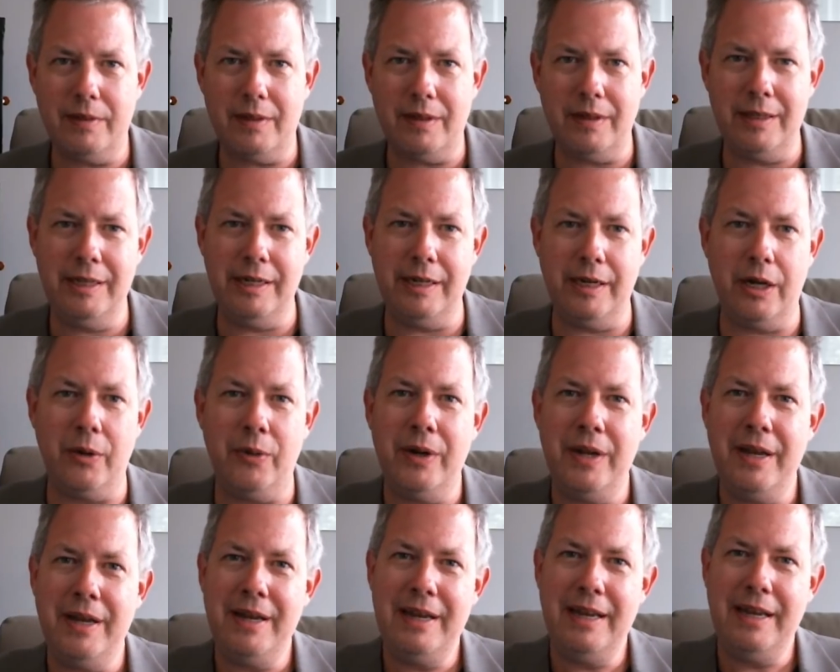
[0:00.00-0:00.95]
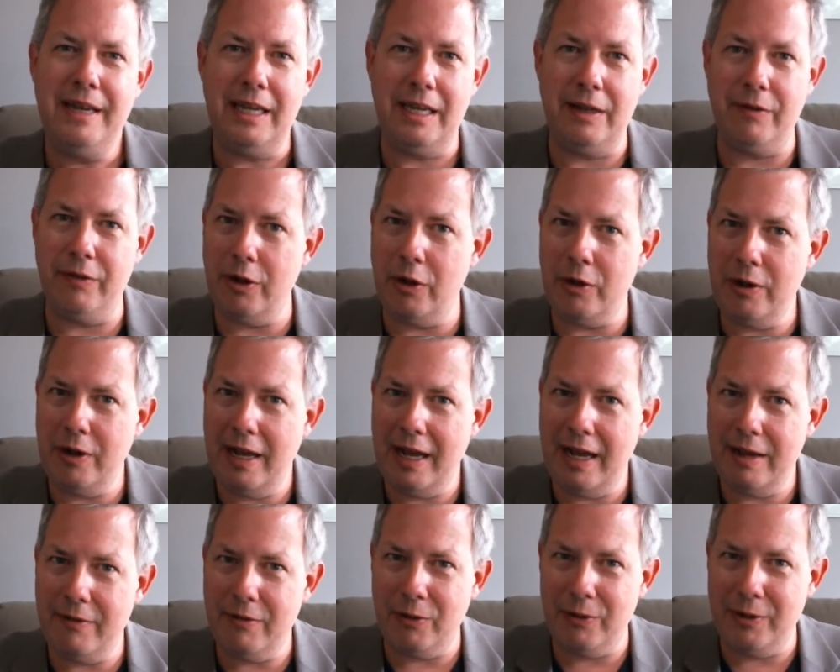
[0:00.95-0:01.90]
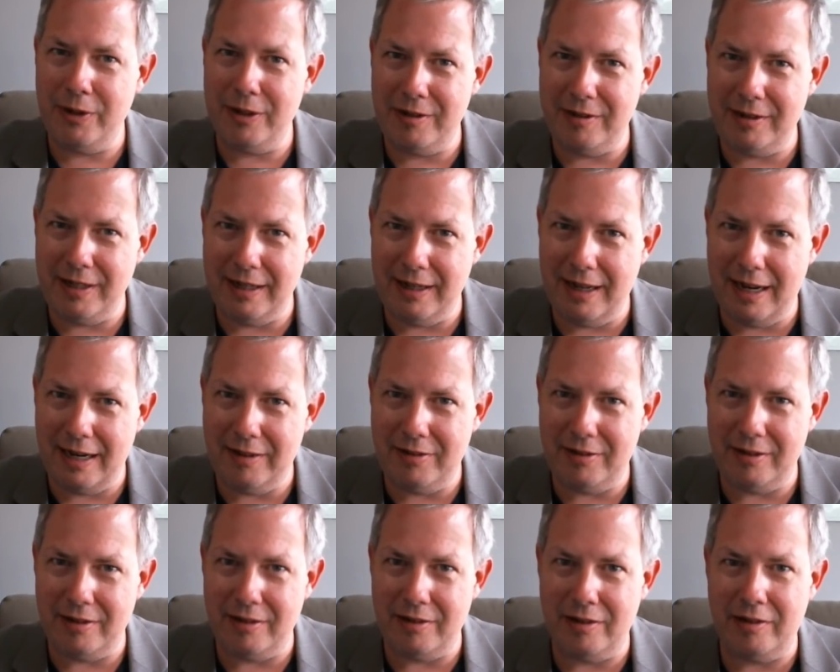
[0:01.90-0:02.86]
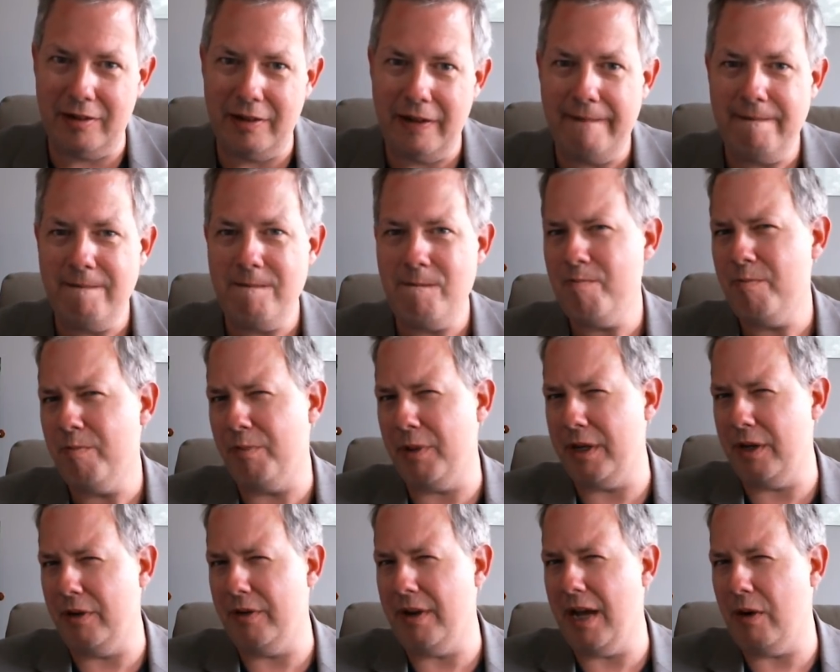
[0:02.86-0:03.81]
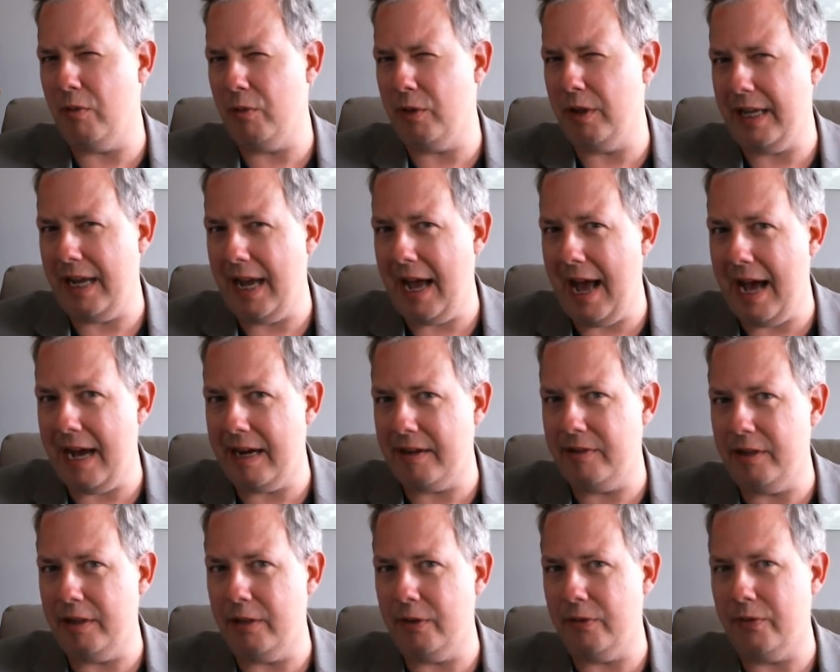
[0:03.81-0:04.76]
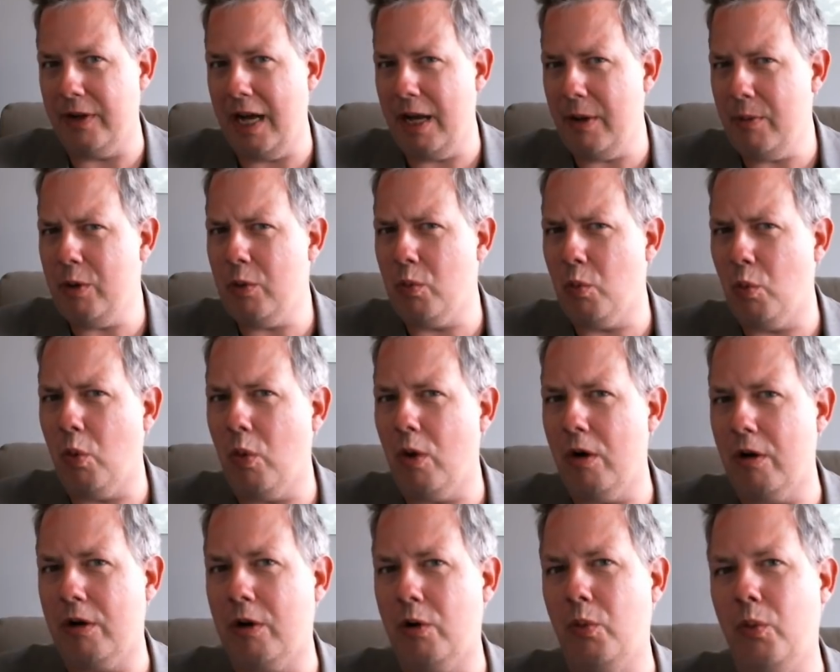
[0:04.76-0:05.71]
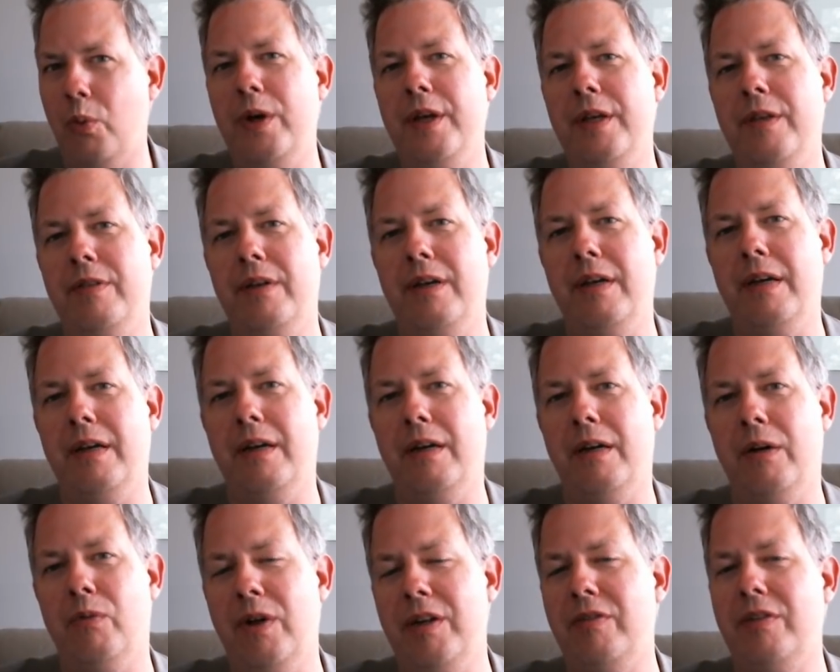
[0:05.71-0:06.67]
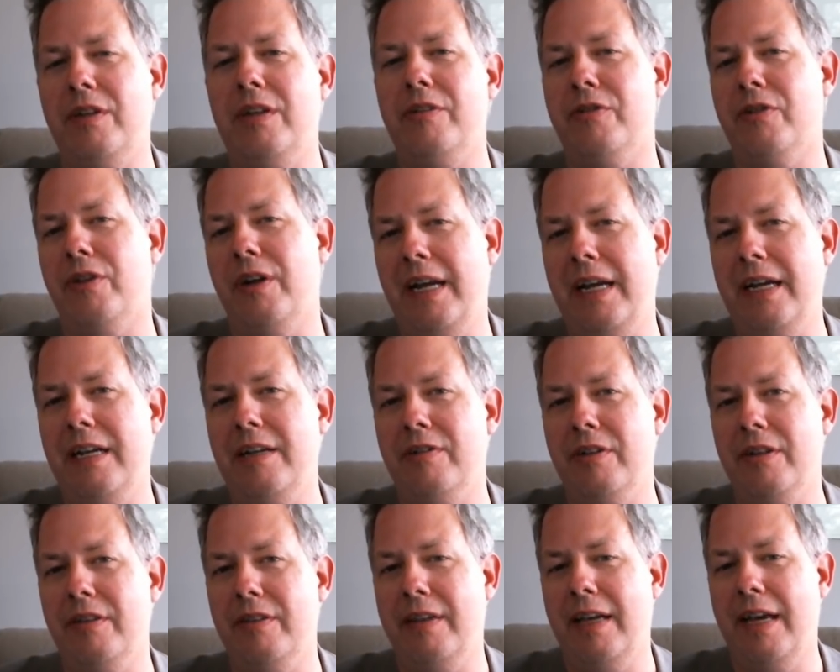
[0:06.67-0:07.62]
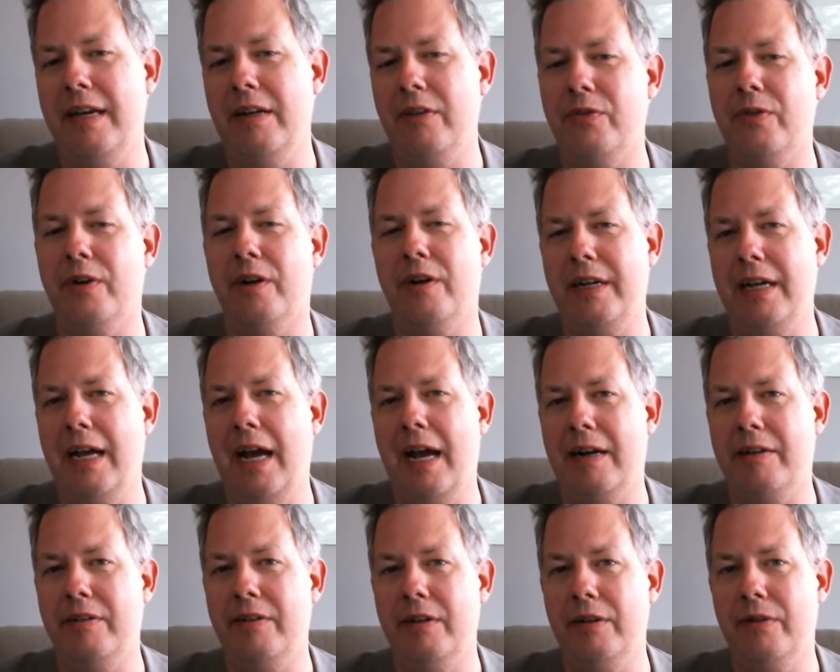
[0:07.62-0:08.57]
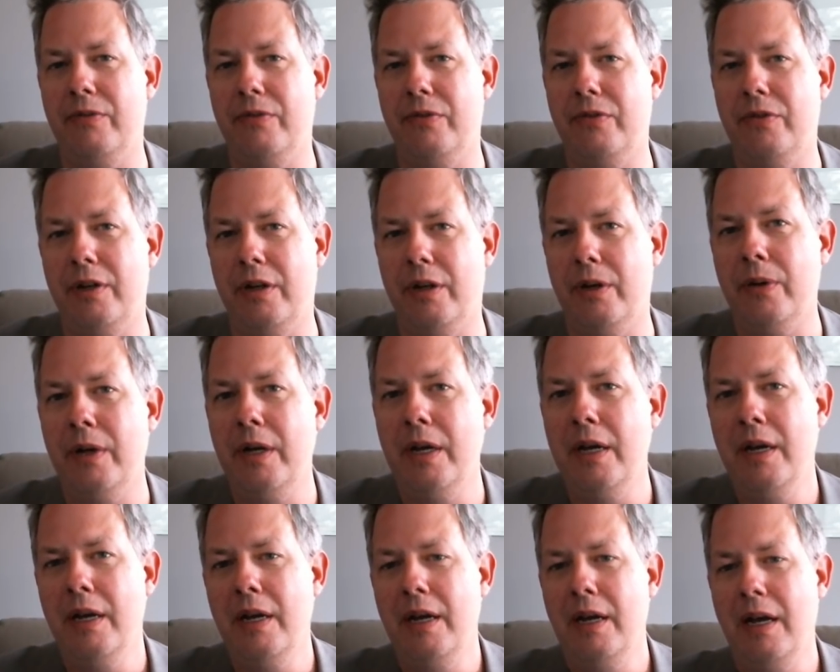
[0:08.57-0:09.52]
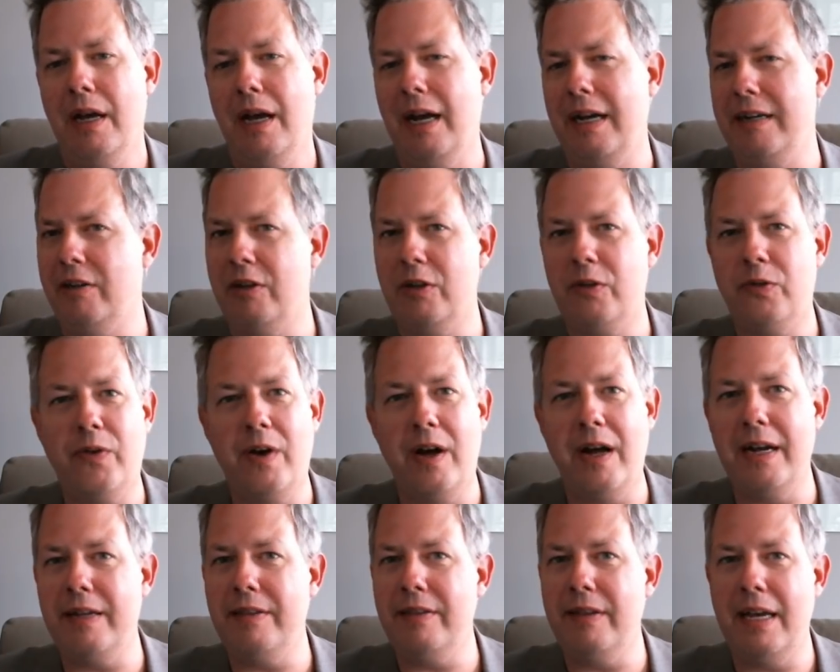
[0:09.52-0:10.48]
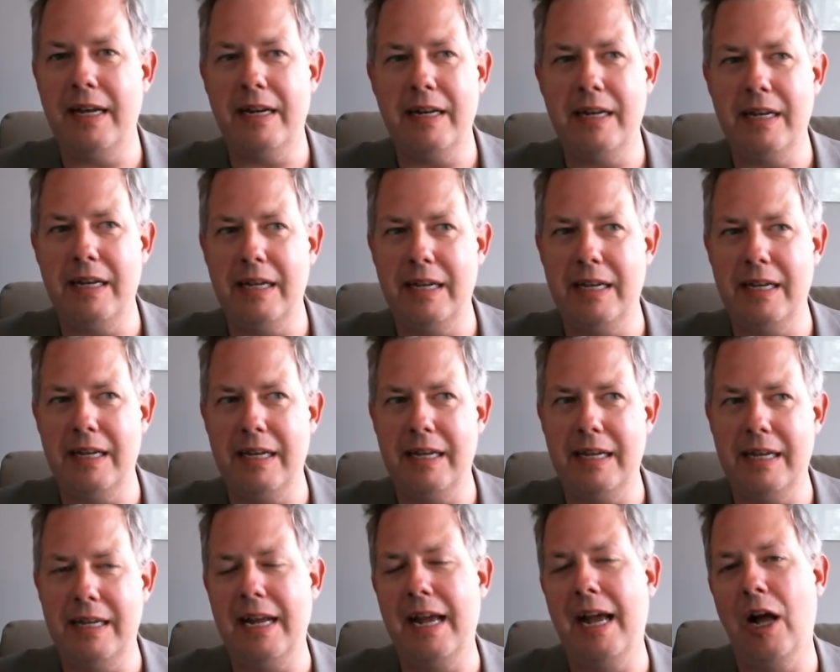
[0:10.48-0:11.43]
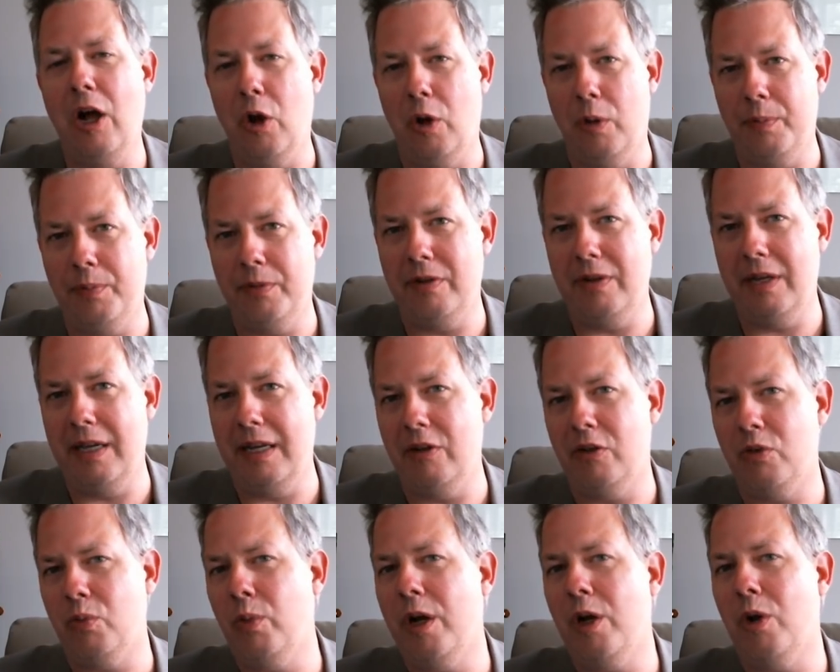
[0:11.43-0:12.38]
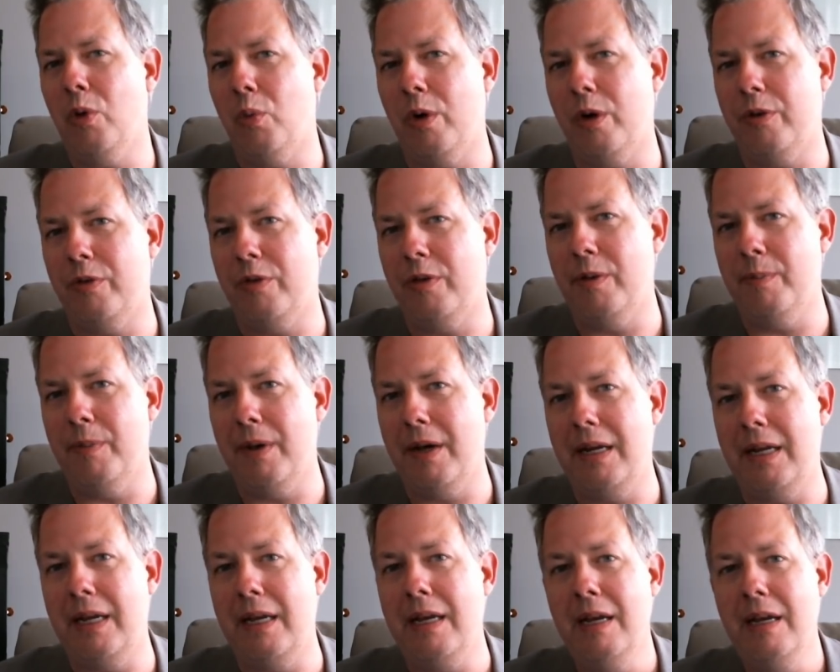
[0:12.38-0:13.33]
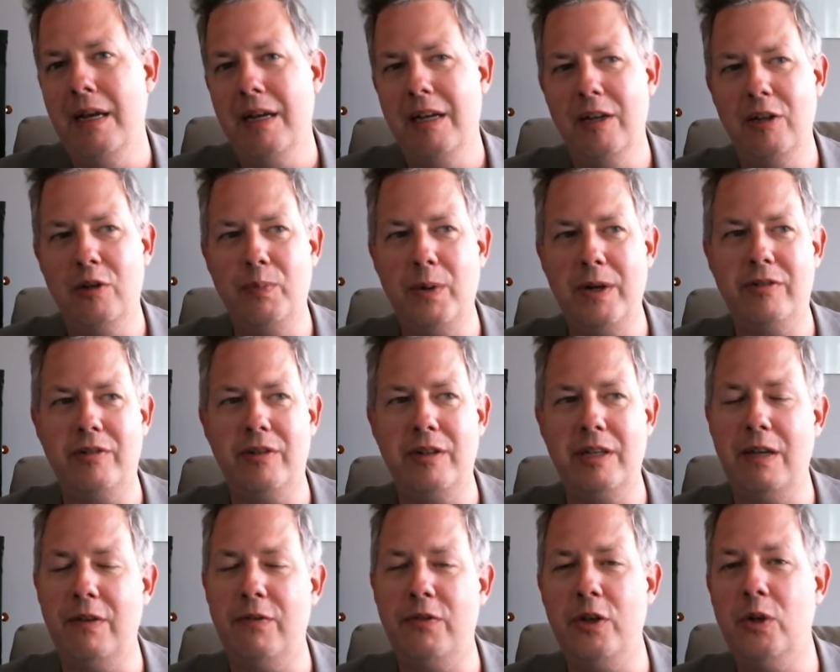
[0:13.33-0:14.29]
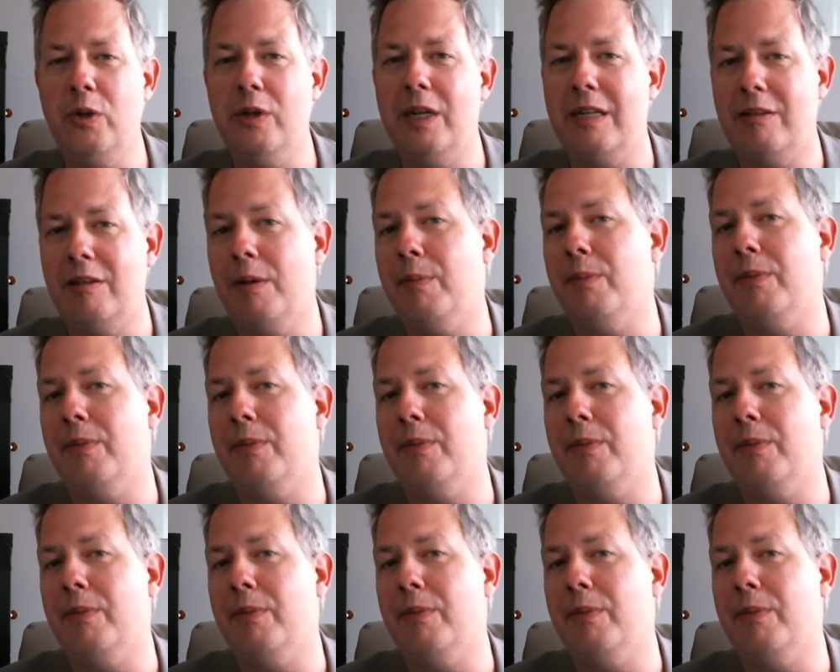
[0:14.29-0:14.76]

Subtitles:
even though you have a real estate license, but you're not really active, I would work with a residential agent that is very active. So I just find that it helps, and it's well worth the money, especially if you let them